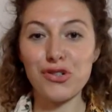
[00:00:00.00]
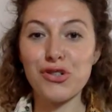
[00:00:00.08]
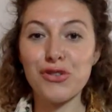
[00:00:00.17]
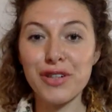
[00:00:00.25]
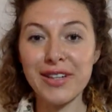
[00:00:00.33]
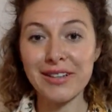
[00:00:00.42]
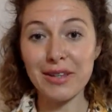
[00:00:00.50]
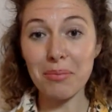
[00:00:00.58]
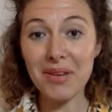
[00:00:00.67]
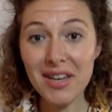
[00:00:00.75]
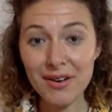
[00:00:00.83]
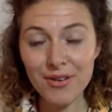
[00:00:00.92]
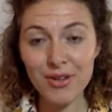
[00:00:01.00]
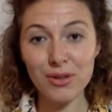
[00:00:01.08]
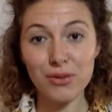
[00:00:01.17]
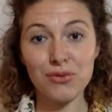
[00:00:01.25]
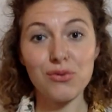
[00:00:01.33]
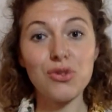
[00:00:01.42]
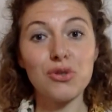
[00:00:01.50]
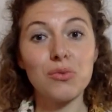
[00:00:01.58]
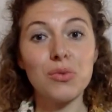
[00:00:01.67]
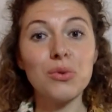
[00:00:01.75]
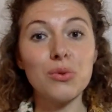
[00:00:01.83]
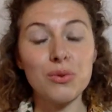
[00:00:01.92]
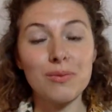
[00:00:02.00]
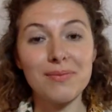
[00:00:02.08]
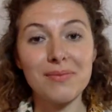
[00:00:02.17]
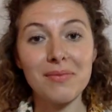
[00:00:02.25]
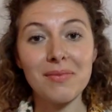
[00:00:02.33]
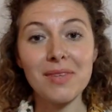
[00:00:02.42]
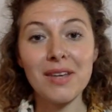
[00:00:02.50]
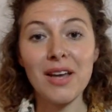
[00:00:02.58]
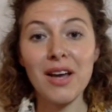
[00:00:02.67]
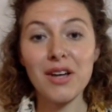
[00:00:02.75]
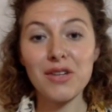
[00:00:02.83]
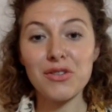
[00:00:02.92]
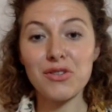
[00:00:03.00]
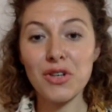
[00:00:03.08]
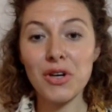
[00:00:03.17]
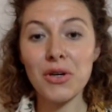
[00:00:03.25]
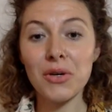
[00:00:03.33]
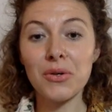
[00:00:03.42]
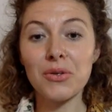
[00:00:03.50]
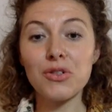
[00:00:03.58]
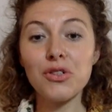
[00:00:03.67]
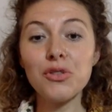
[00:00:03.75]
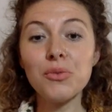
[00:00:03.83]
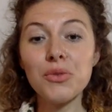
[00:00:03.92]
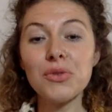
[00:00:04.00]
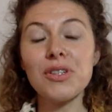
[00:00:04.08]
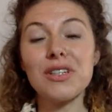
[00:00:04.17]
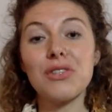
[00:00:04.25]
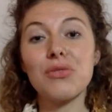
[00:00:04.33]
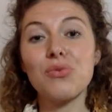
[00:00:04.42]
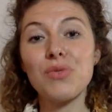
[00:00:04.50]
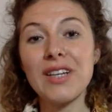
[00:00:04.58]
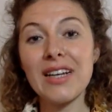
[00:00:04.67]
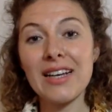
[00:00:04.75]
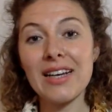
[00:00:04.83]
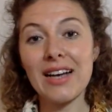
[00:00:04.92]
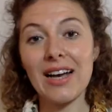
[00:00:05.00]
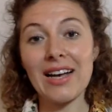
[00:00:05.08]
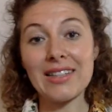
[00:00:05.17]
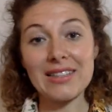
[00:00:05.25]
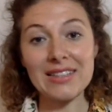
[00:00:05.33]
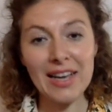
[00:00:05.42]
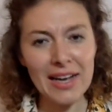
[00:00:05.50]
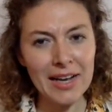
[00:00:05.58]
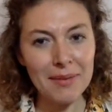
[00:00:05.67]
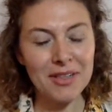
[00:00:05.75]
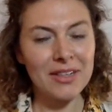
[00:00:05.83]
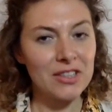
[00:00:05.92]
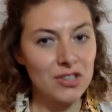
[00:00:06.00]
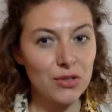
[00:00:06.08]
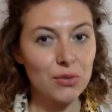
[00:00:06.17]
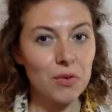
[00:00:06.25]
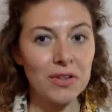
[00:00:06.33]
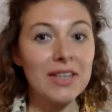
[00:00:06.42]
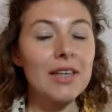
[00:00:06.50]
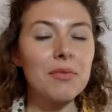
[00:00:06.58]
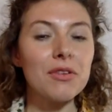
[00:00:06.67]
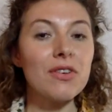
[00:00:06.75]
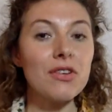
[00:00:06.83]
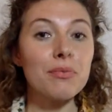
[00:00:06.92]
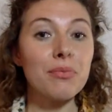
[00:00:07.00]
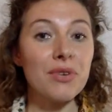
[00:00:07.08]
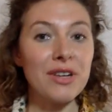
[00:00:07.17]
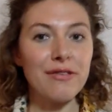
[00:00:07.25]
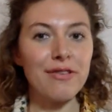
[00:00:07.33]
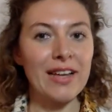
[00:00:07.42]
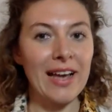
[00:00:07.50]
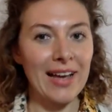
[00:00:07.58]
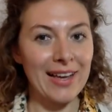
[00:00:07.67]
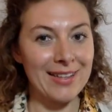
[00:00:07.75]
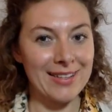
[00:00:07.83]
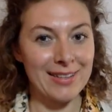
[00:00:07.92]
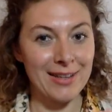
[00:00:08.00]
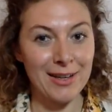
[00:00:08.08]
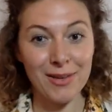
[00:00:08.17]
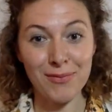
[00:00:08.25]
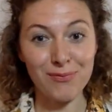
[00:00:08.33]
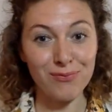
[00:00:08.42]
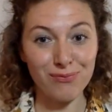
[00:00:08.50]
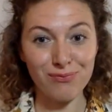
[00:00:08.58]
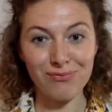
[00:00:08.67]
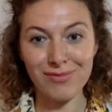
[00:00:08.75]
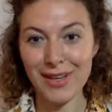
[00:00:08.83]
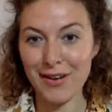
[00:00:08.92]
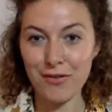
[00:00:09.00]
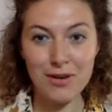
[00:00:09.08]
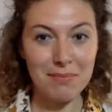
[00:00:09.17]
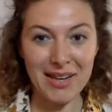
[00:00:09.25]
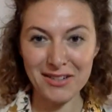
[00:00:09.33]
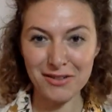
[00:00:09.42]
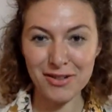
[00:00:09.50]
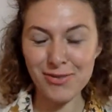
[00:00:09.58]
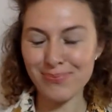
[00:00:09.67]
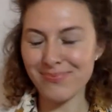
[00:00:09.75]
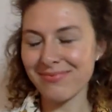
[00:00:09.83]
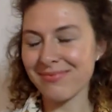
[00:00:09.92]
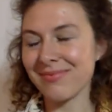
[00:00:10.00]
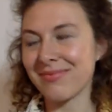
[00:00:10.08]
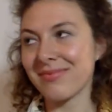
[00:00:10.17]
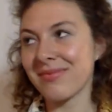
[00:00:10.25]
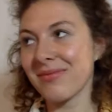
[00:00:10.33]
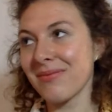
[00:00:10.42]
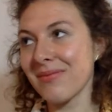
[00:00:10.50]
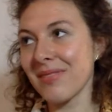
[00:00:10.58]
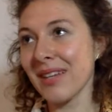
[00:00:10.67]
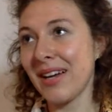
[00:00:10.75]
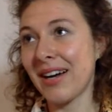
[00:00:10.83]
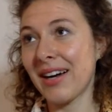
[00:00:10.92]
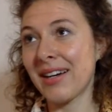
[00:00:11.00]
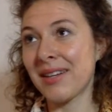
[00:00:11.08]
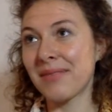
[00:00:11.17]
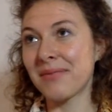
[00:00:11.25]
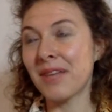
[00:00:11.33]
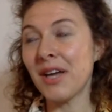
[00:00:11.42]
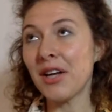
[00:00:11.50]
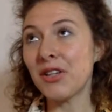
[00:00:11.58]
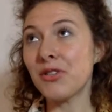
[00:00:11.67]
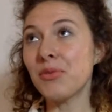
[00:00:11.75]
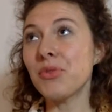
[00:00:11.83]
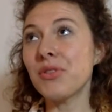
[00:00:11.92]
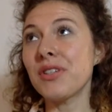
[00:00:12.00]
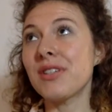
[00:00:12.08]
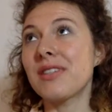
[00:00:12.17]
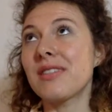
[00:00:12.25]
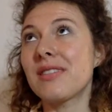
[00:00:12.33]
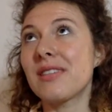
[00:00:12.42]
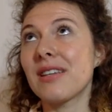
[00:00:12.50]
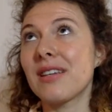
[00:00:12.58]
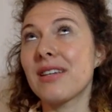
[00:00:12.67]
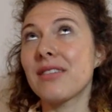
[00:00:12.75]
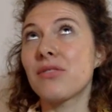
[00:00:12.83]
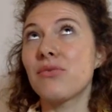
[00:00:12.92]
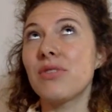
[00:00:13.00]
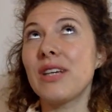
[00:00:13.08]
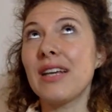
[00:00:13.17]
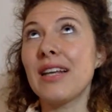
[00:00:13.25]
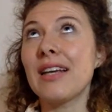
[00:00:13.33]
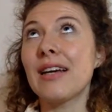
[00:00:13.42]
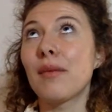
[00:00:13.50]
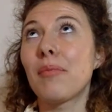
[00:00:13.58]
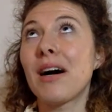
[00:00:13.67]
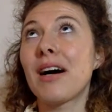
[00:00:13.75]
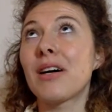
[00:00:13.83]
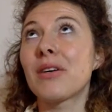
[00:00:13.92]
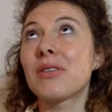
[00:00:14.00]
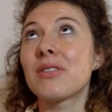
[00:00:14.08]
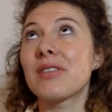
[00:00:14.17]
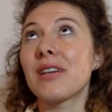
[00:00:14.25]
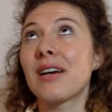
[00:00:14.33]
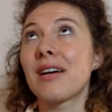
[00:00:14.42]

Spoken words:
during the period of new moon. So new moon is really a time, and I just want to keep it very briefly as a reminder. New moon is really about